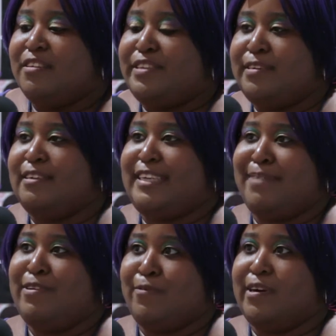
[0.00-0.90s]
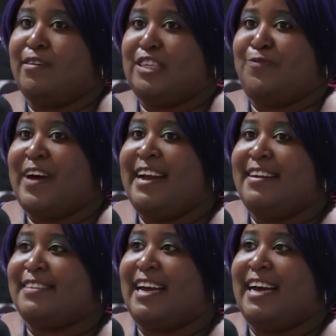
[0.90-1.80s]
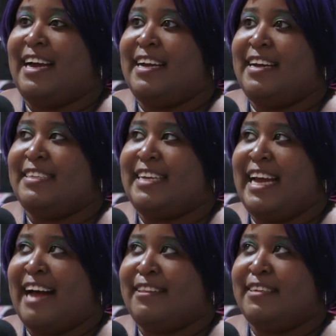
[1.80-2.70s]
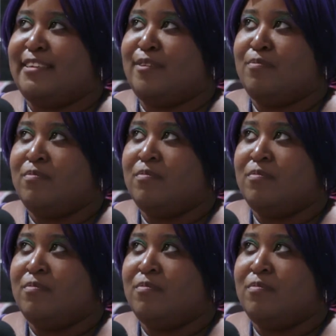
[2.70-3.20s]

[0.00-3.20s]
to the demon world to find this guy is they have to